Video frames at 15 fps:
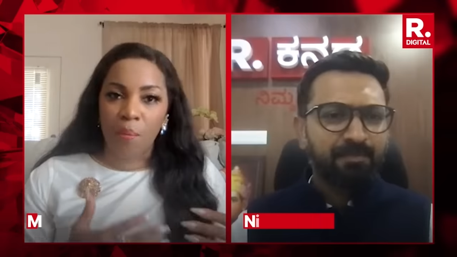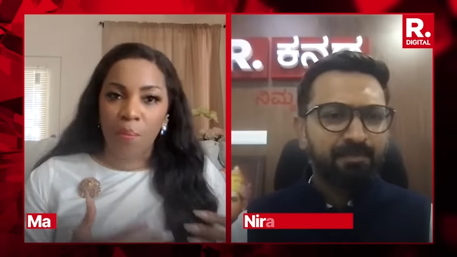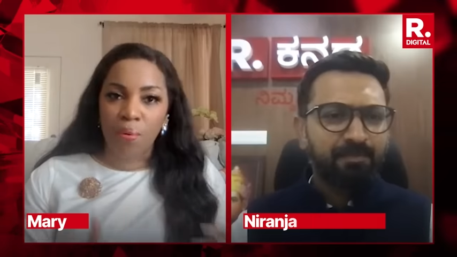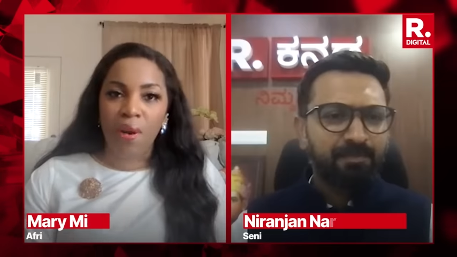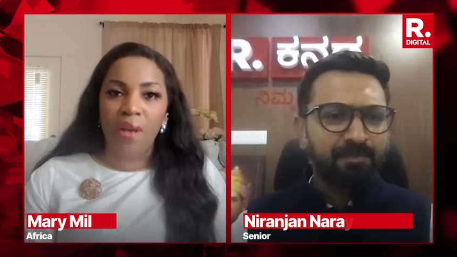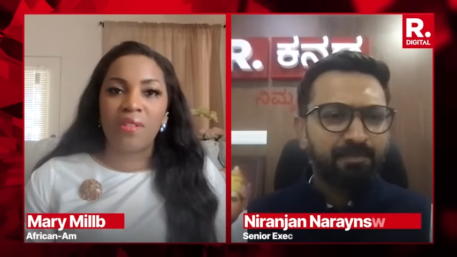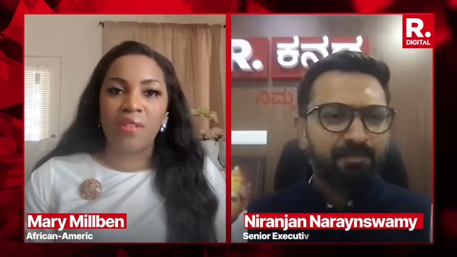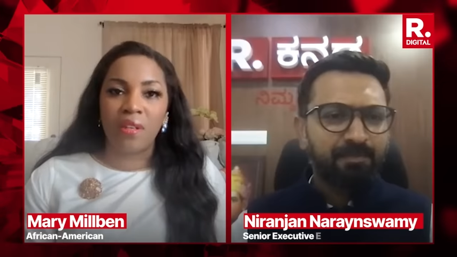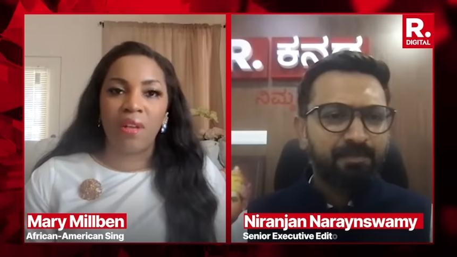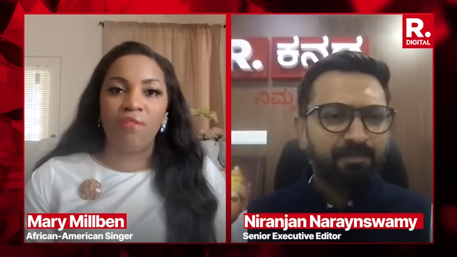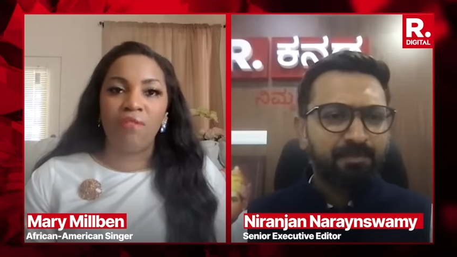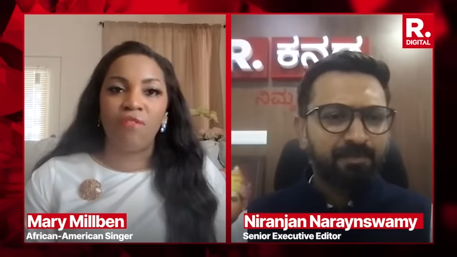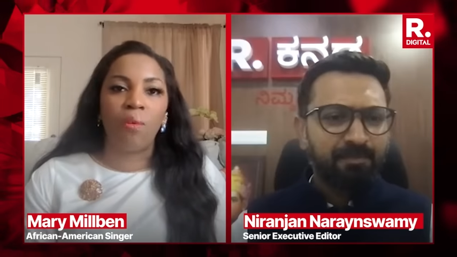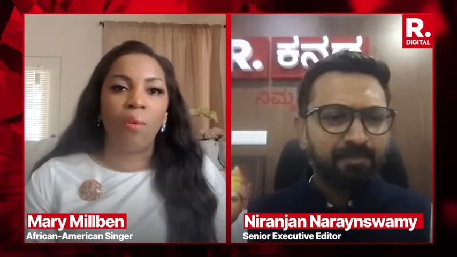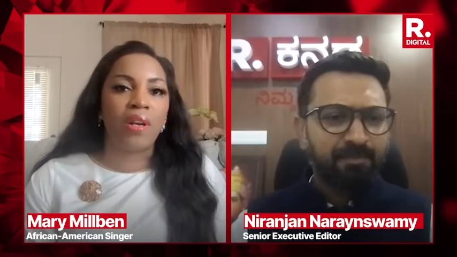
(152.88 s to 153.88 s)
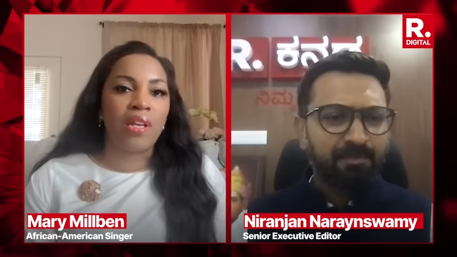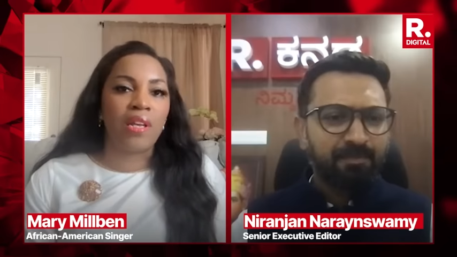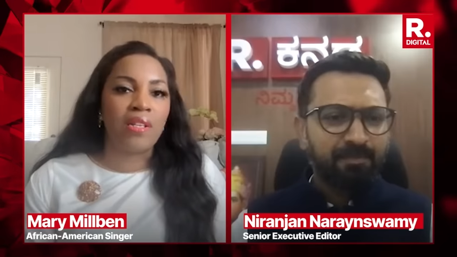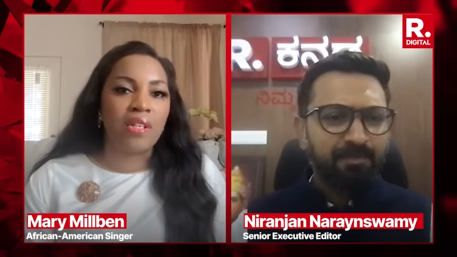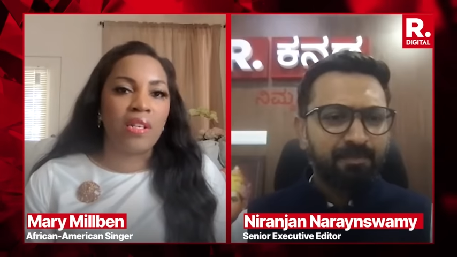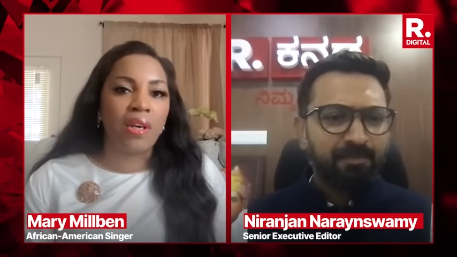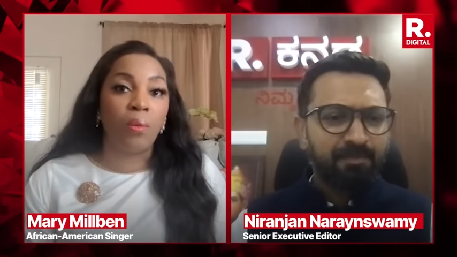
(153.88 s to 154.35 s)
Speaker 1: a precedent for what
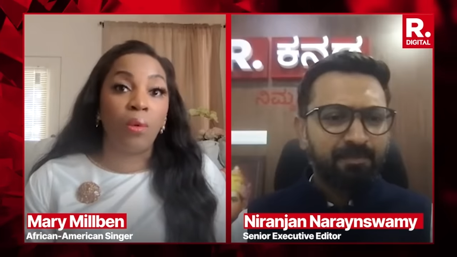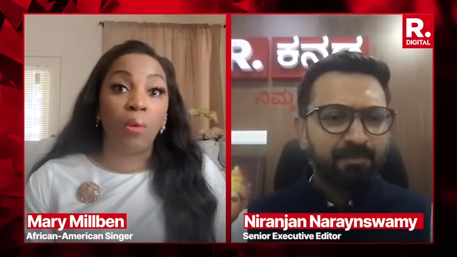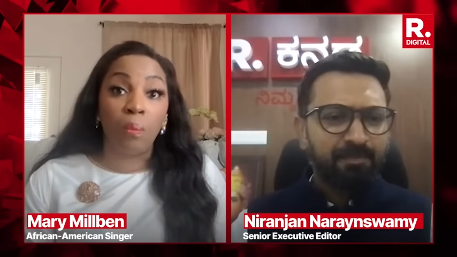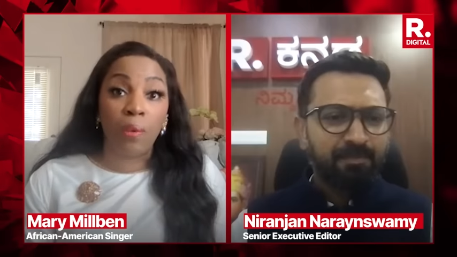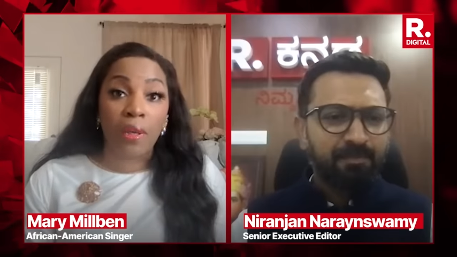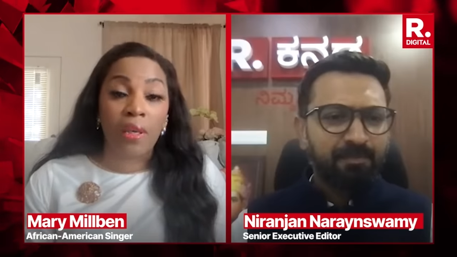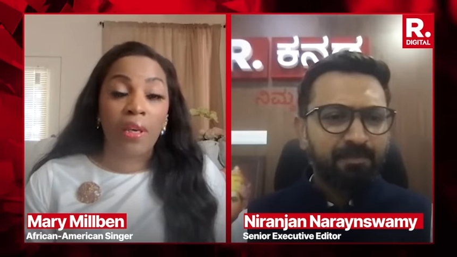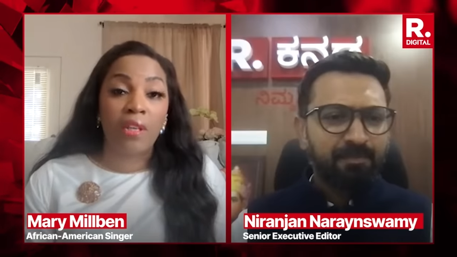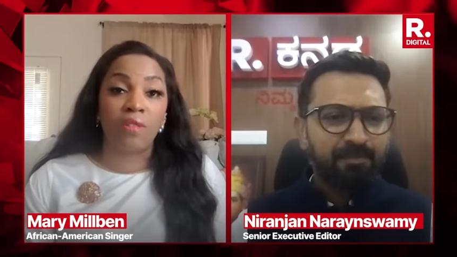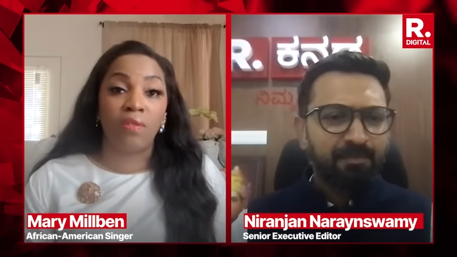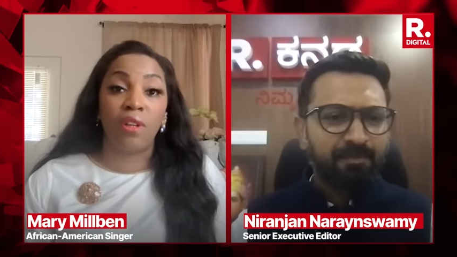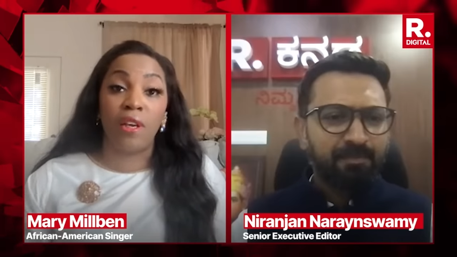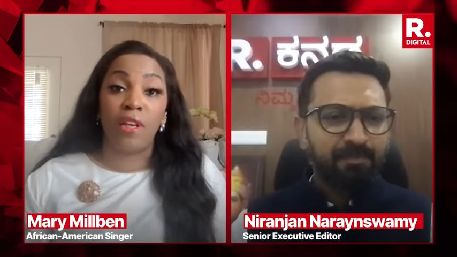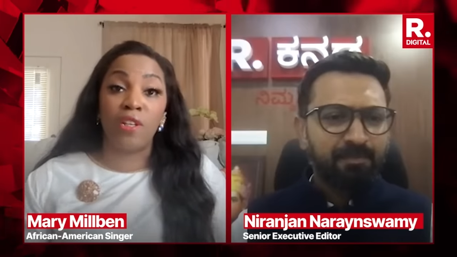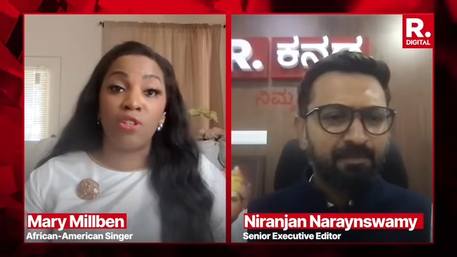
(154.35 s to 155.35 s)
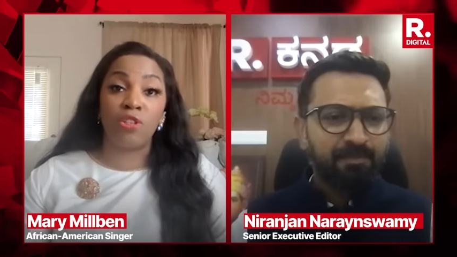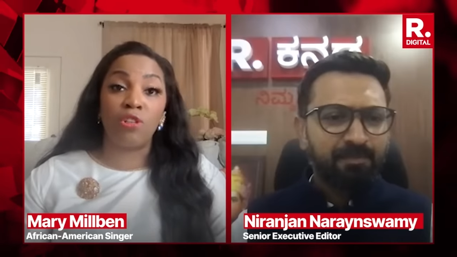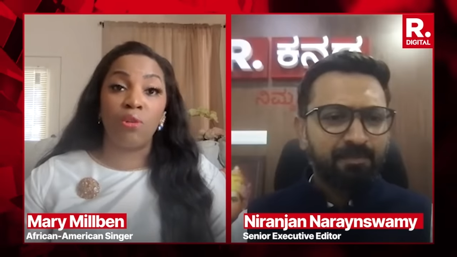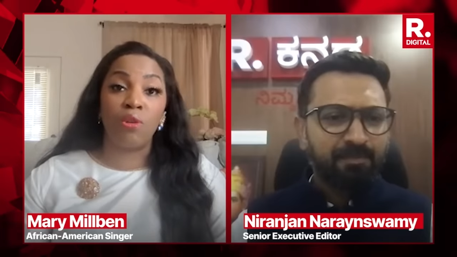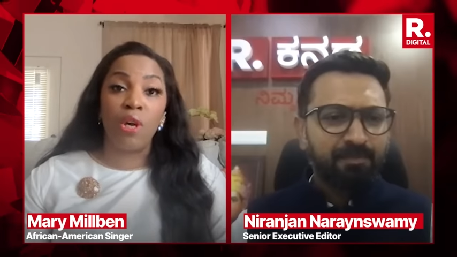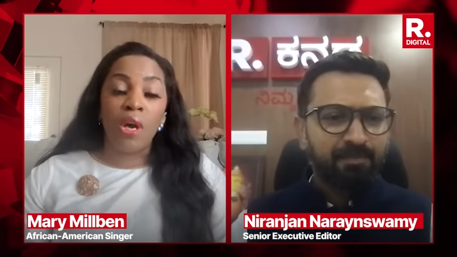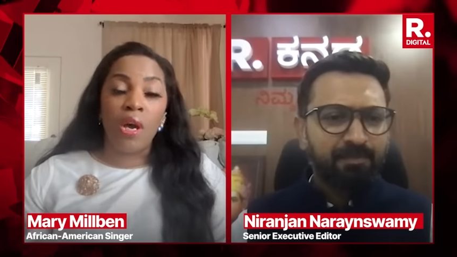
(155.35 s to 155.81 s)
India will be as it relates to
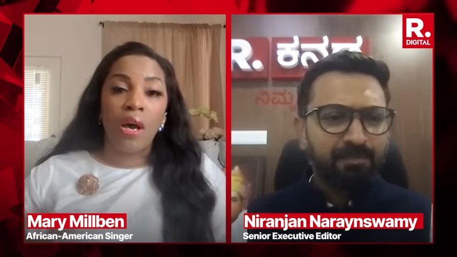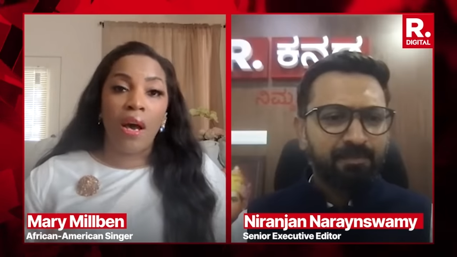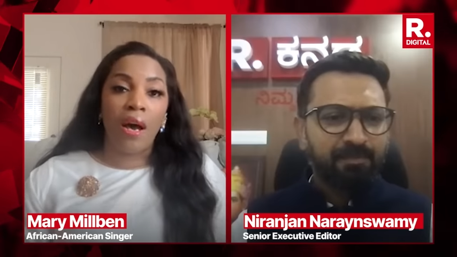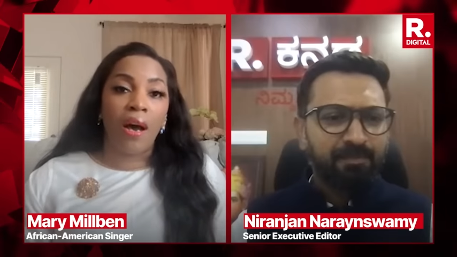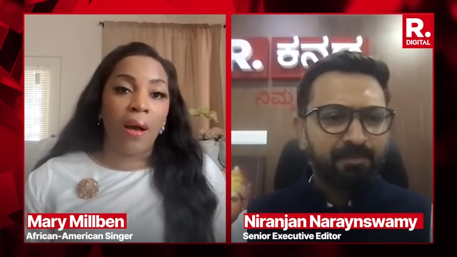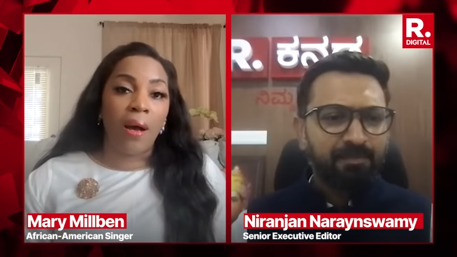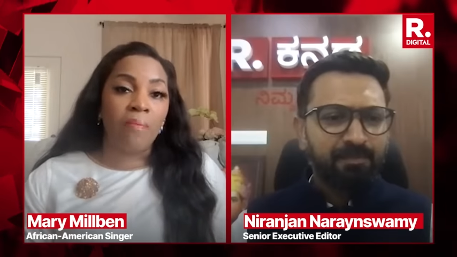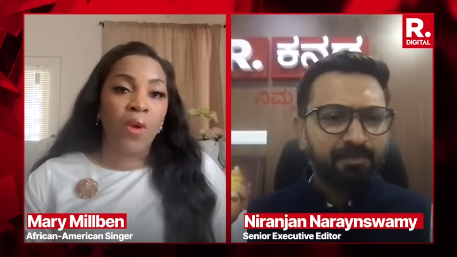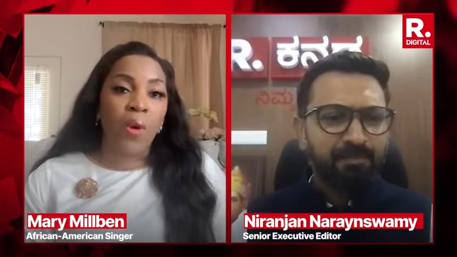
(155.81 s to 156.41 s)
uh,